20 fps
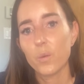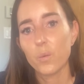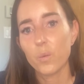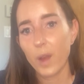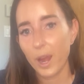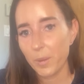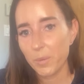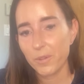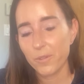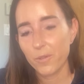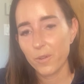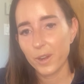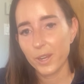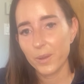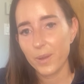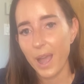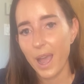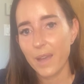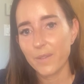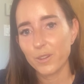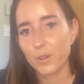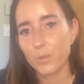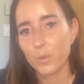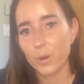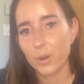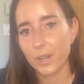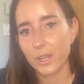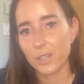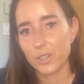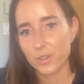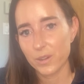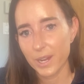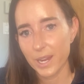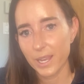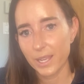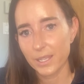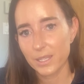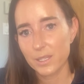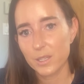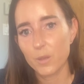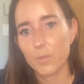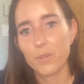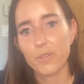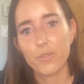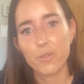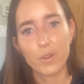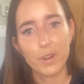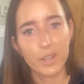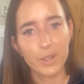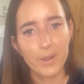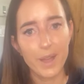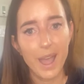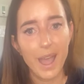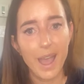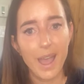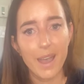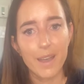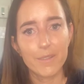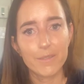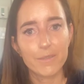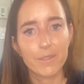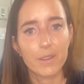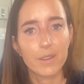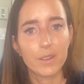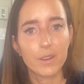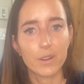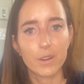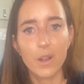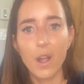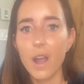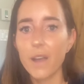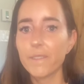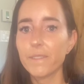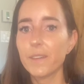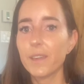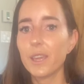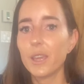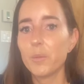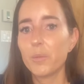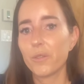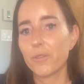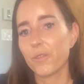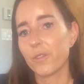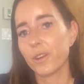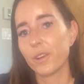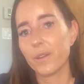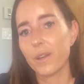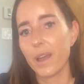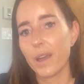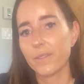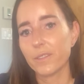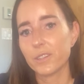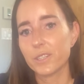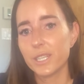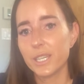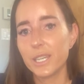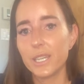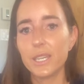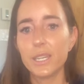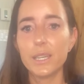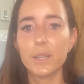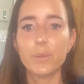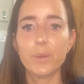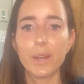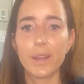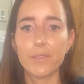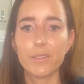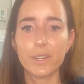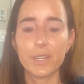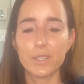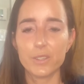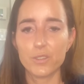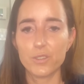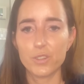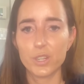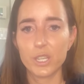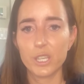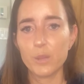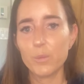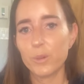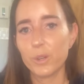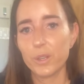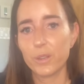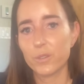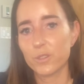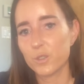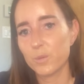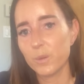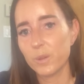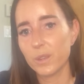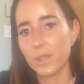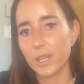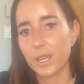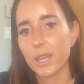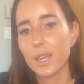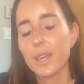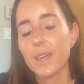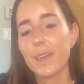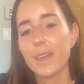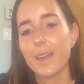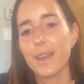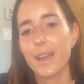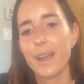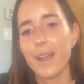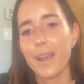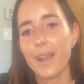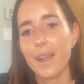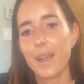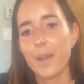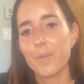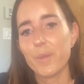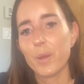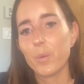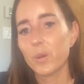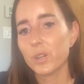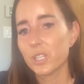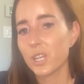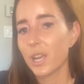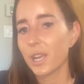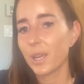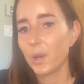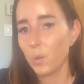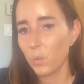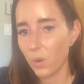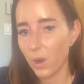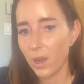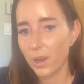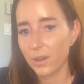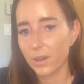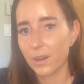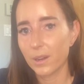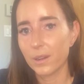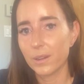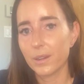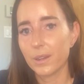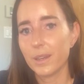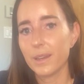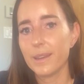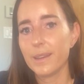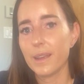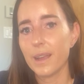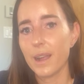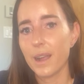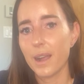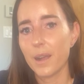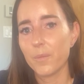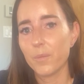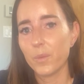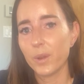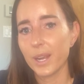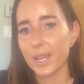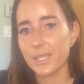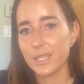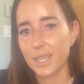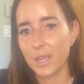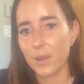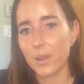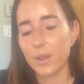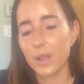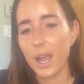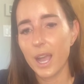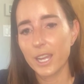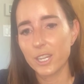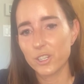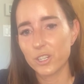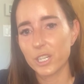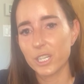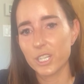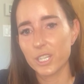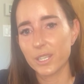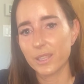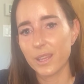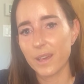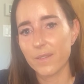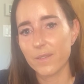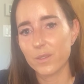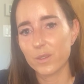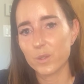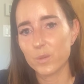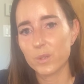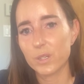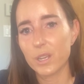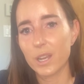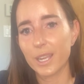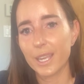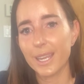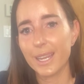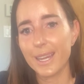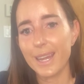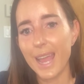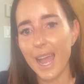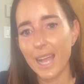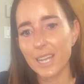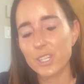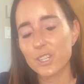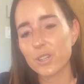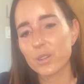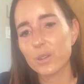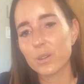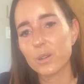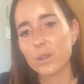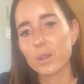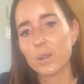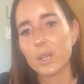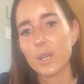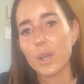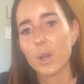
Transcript: right before you have your morning drink. So before you have your coffee, before you have your tea, whatever it is you drink in the morning, your smoothie. And we're talking water. When I say hydration levels, we're talking natural